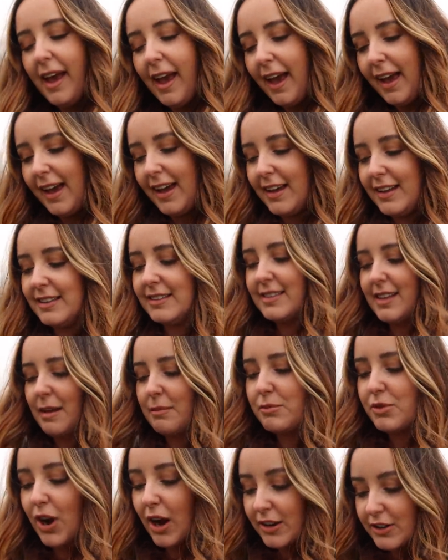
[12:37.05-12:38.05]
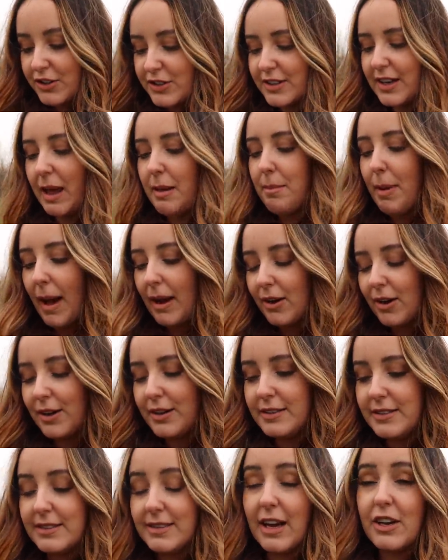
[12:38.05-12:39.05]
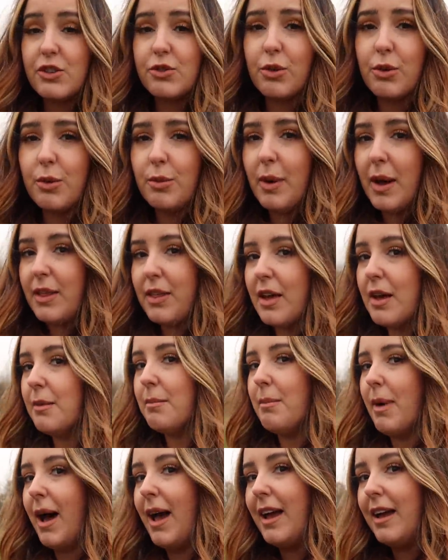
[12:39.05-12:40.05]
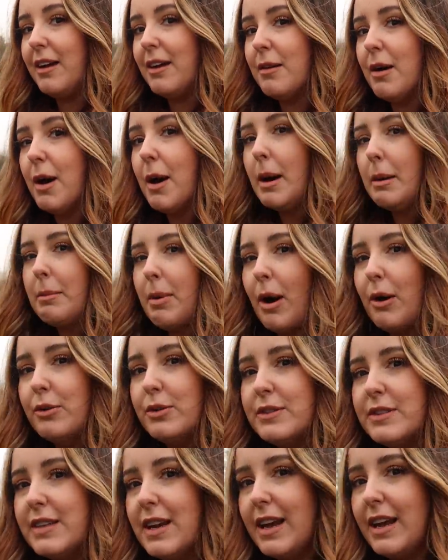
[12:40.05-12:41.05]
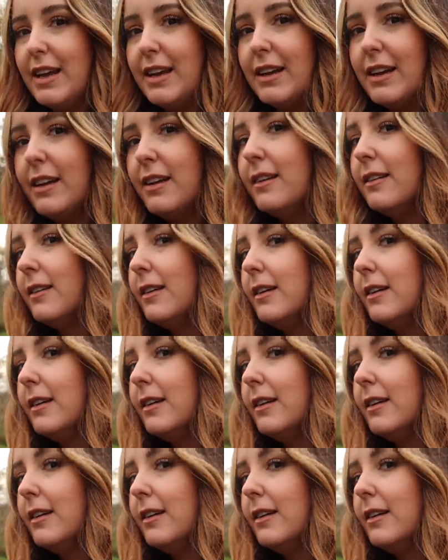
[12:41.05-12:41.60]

and I'm trying to just get back on schedule with my posting.